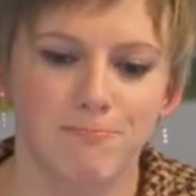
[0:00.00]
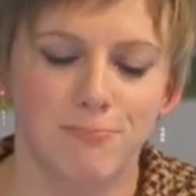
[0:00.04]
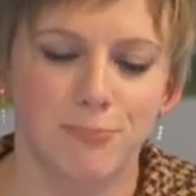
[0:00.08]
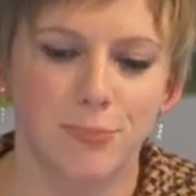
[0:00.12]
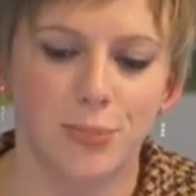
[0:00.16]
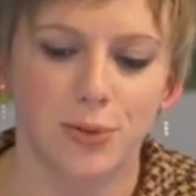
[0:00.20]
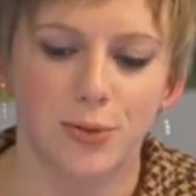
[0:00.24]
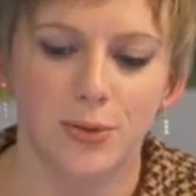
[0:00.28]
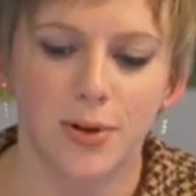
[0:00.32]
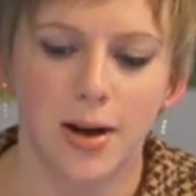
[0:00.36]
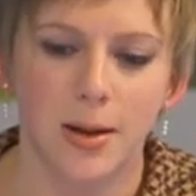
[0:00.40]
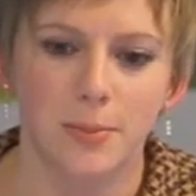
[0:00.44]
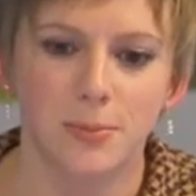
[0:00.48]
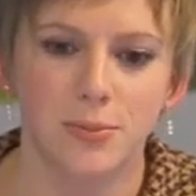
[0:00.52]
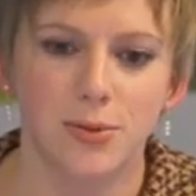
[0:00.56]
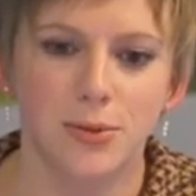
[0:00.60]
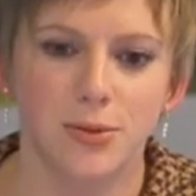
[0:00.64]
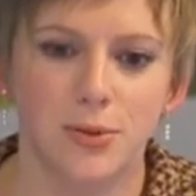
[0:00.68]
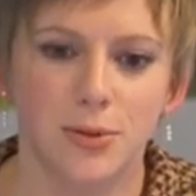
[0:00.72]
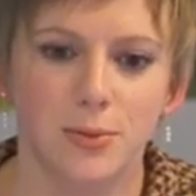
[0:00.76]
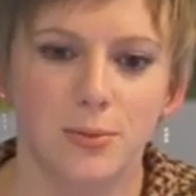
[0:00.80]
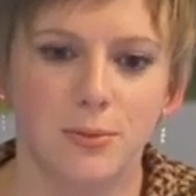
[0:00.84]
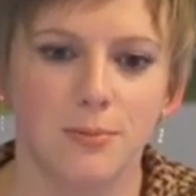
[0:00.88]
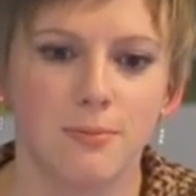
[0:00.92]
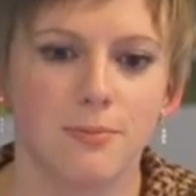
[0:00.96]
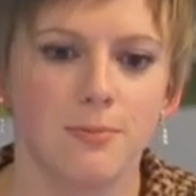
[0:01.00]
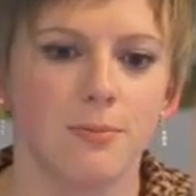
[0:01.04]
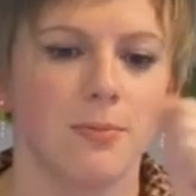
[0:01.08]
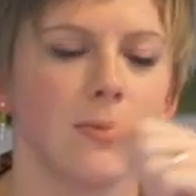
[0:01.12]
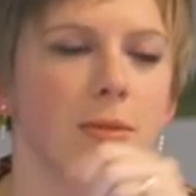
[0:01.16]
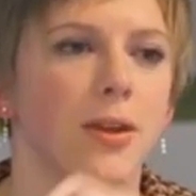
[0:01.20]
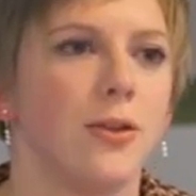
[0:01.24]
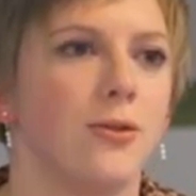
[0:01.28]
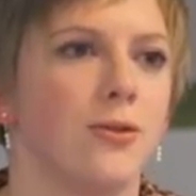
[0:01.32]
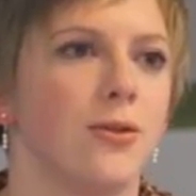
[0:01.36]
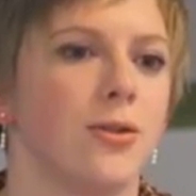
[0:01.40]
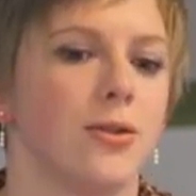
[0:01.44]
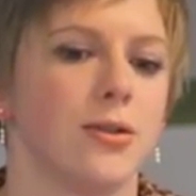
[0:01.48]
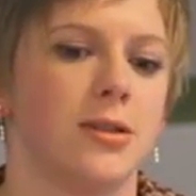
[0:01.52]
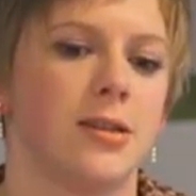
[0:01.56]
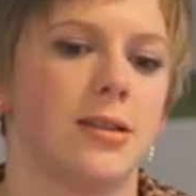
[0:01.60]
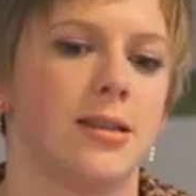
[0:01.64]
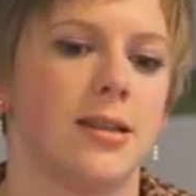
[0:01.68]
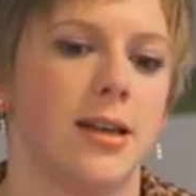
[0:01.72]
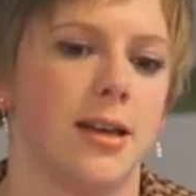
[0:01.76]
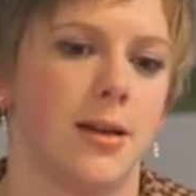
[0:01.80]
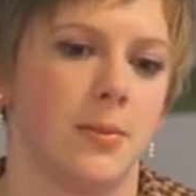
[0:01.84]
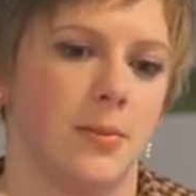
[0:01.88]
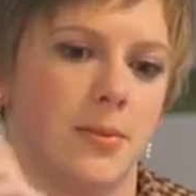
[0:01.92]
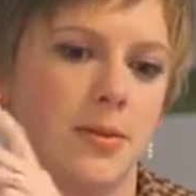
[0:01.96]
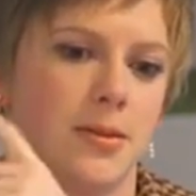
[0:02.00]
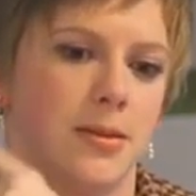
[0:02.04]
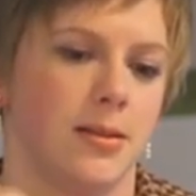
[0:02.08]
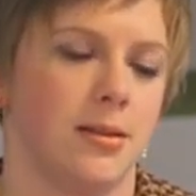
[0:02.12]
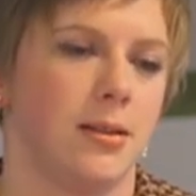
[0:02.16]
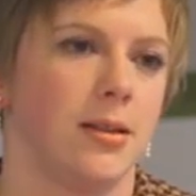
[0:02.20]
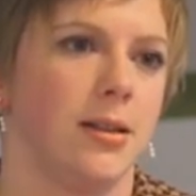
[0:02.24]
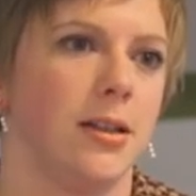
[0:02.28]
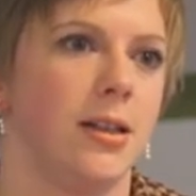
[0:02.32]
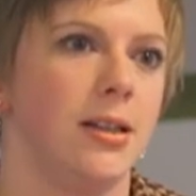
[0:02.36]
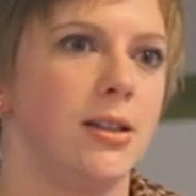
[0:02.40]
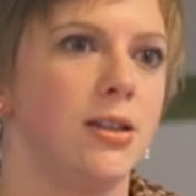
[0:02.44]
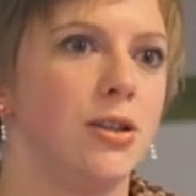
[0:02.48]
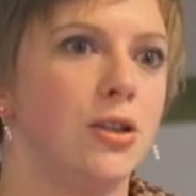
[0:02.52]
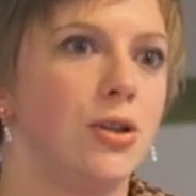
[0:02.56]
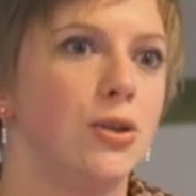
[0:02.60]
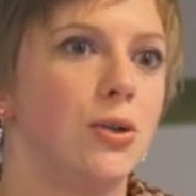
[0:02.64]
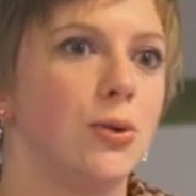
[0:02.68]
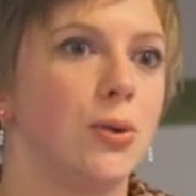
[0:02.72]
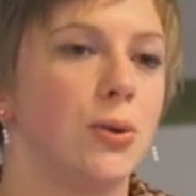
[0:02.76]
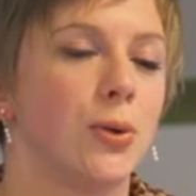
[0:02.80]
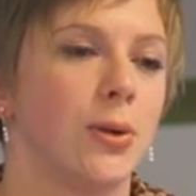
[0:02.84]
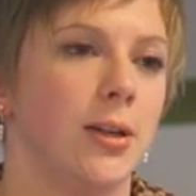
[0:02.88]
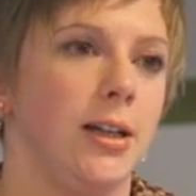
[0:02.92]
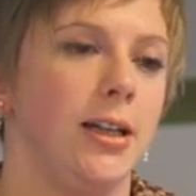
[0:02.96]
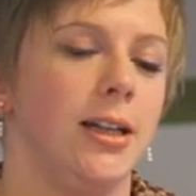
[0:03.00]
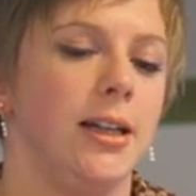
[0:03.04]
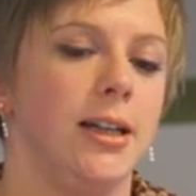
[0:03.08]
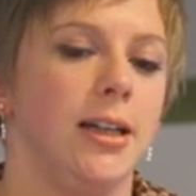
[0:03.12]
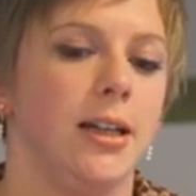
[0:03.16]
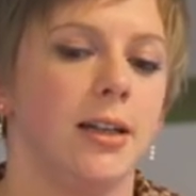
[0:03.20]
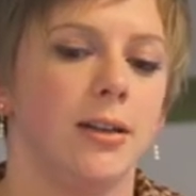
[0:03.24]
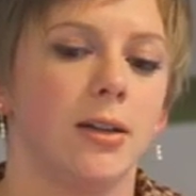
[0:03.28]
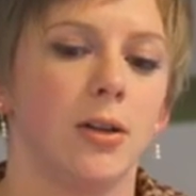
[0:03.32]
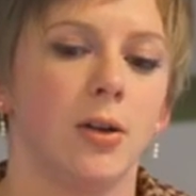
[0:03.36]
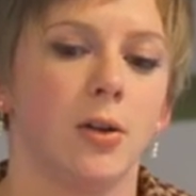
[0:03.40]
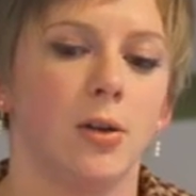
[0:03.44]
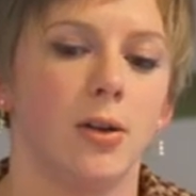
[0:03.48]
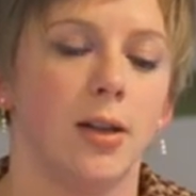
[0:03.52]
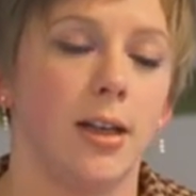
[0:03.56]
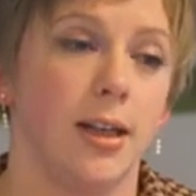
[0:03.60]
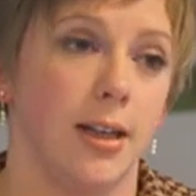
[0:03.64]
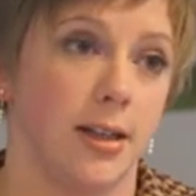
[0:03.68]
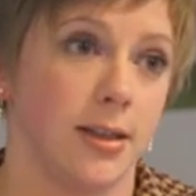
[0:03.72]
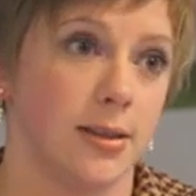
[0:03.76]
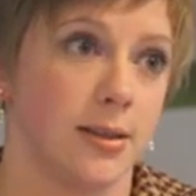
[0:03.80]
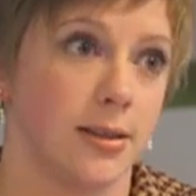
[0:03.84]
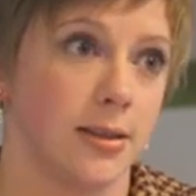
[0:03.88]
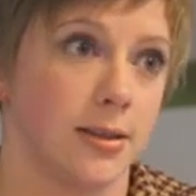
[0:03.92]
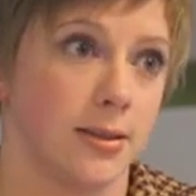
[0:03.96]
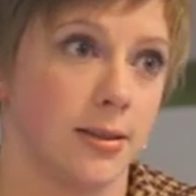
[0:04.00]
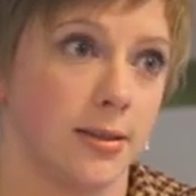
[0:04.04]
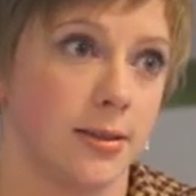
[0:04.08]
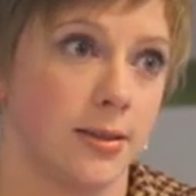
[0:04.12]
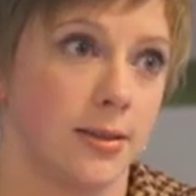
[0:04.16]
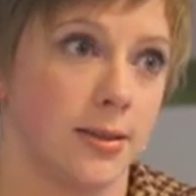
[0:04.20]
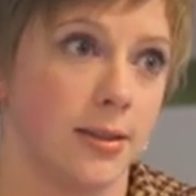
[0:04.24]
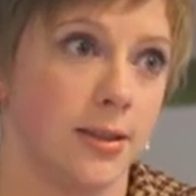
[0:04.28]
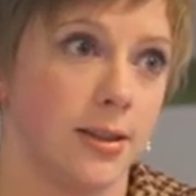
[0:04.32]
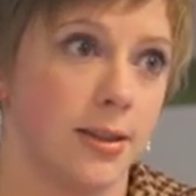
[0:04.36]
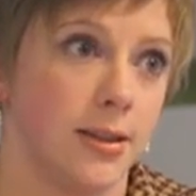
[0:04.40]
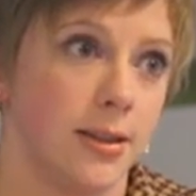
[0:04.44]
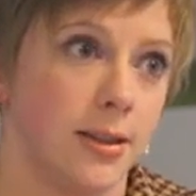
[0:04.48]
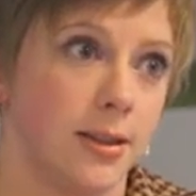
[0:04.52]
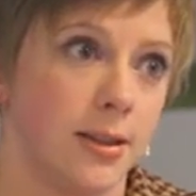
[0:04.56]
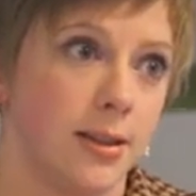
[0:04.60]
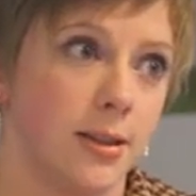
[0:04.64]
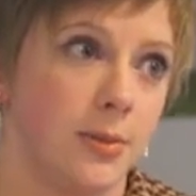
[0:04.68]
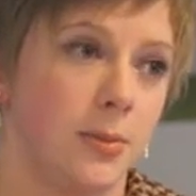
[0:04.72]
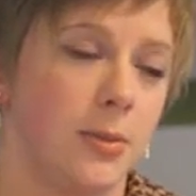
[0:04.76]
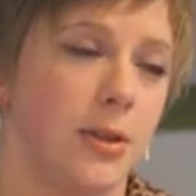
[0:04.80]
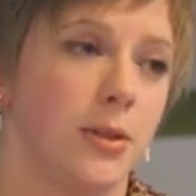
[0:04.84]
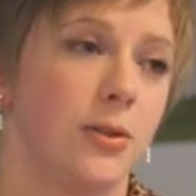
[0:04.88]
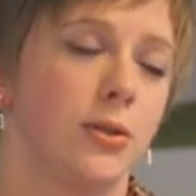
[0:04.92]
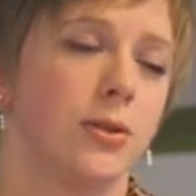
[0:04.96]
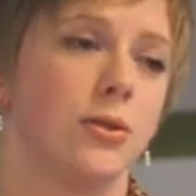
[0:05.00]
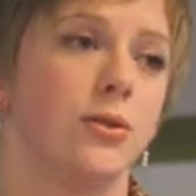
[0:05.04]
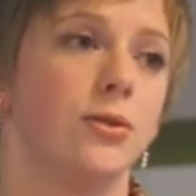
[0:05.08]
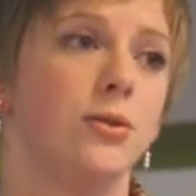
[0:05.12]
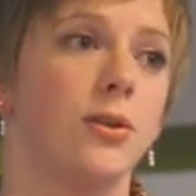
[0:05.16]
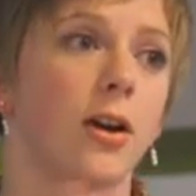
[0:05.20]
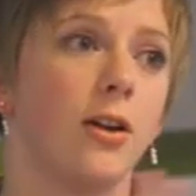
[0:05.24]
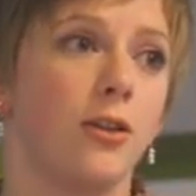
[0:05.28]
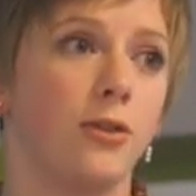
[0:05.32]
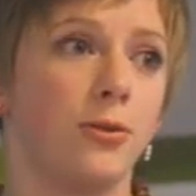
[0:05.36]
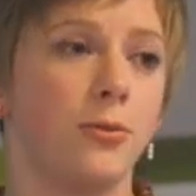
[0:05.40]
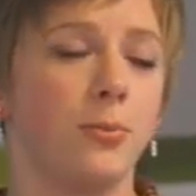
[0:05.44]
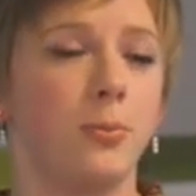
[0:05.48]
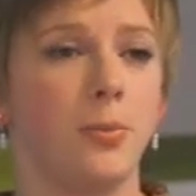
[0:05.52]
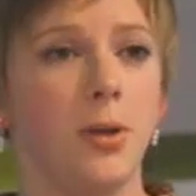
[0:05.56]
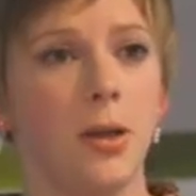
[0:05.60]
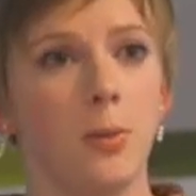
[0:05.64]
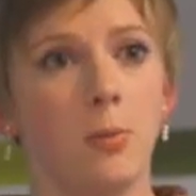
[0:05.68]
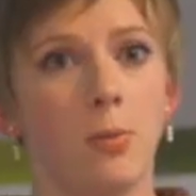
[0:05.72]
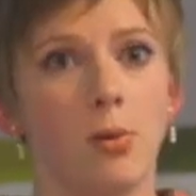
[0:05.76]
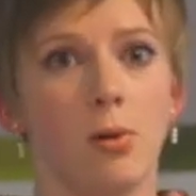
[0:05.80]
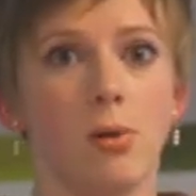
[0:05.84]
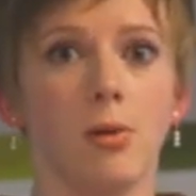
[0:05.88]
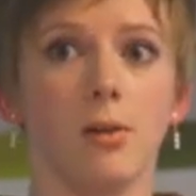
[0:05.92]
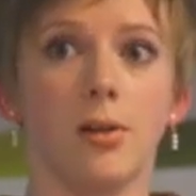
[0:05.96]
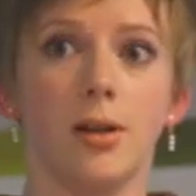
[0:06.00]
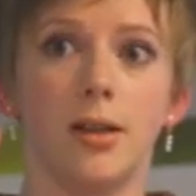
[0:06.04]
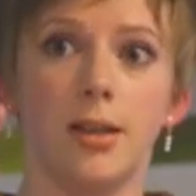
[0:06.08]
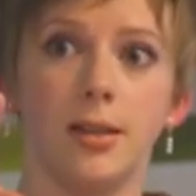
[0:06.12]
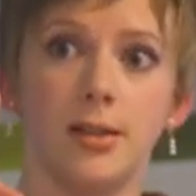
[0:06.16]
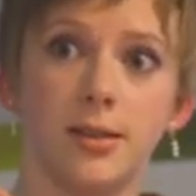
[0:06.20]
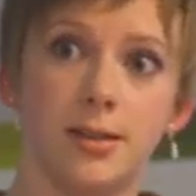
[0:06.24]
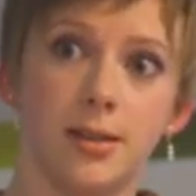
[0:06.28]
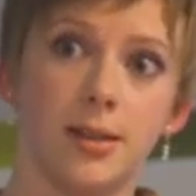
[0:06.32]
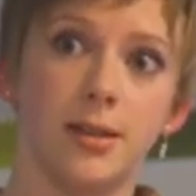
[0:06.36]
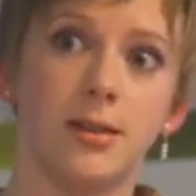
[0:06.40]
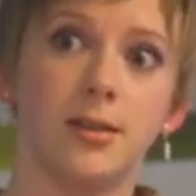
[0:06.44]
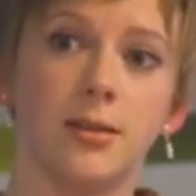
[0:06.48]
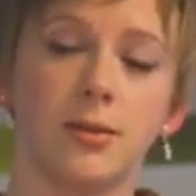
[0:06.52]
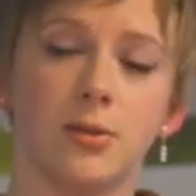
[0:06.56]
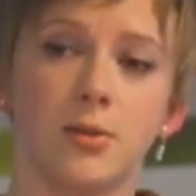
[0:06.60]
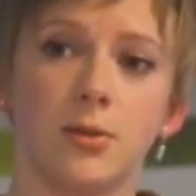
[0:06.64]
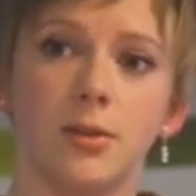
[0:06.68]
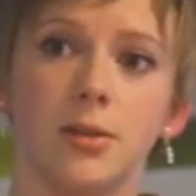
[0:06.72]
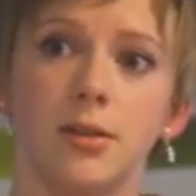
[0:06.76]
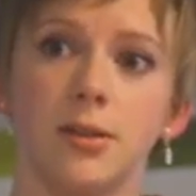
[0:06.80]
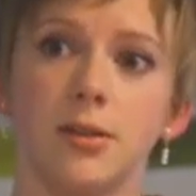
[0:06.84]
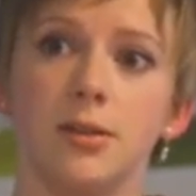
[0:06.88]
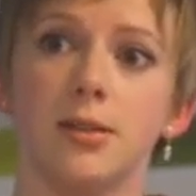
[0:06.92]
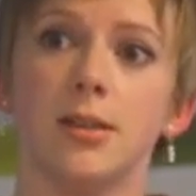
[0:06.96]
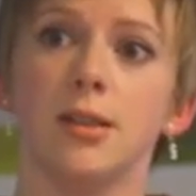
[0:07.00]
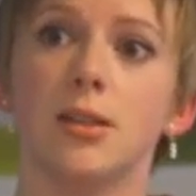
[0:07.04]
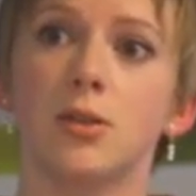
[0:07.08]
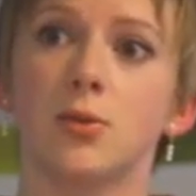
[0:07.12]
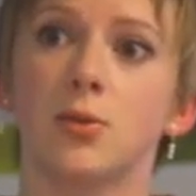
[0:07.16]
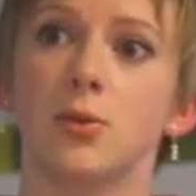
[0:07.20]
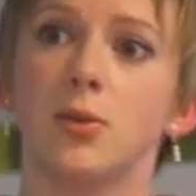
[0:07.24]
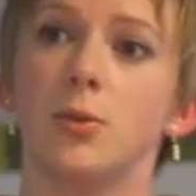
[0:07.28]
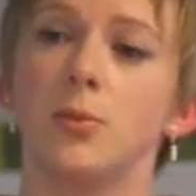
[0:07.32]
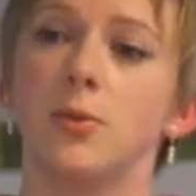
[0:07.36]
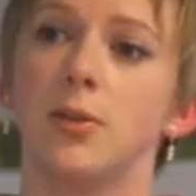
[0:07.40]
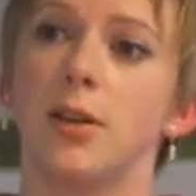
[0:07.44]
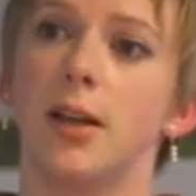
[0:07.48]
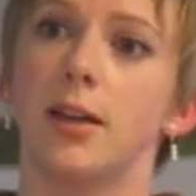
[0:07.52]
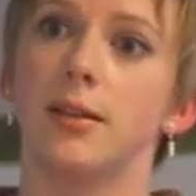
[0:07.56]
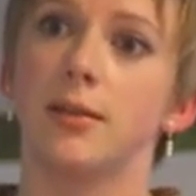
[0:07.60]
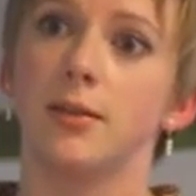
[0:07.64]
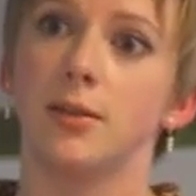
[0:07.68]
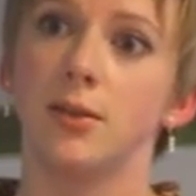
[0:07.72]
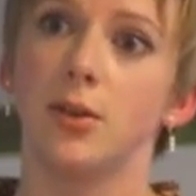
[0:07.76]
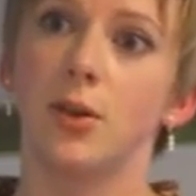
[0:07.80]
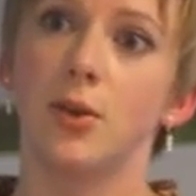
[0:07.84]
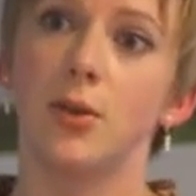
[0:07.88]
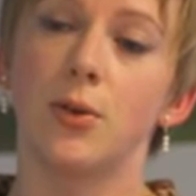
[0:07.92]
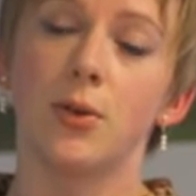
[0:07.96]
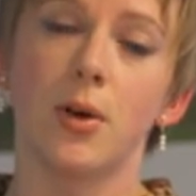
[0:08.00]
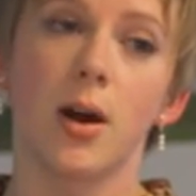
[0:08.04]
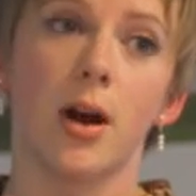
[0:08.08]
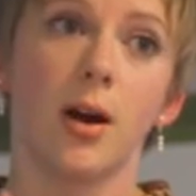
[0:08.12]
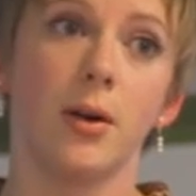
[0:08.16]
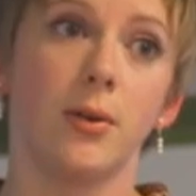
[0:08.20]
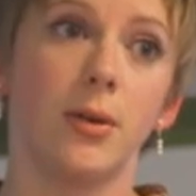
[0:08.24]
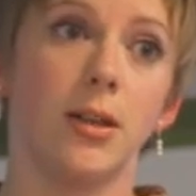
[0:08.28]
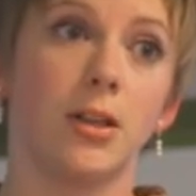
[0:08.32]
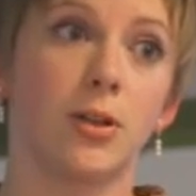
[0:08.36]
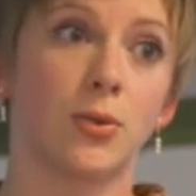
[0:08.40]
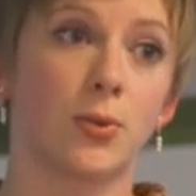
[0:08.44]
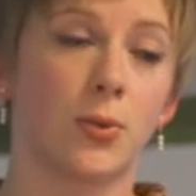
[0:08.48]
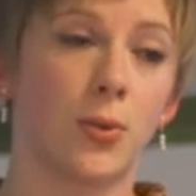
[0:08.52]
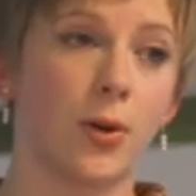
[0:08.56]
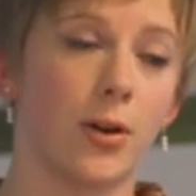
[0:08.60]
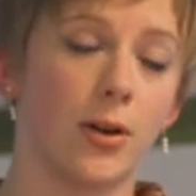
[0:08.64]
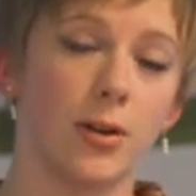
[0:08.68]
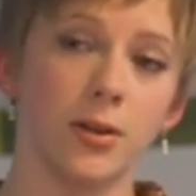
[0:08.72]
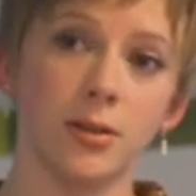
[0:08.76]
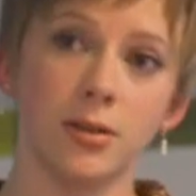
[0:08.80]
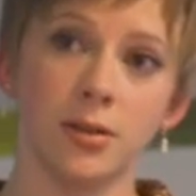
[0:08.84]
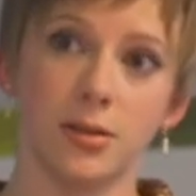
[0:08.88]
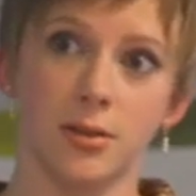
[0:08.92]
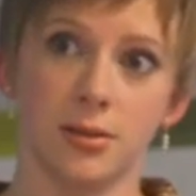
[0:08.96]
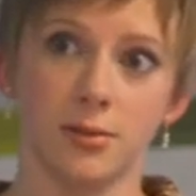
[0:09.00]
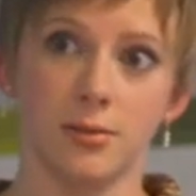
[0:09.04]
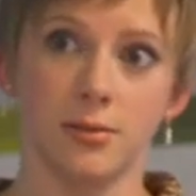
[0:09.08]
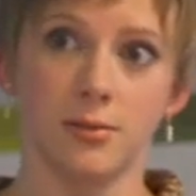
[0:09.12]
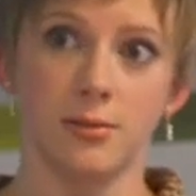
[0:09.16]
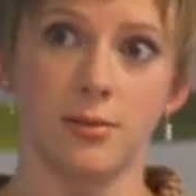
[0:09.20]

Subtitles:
perhaps the first steps, it's your EN colleagues. Because you have people in this room that know how it works,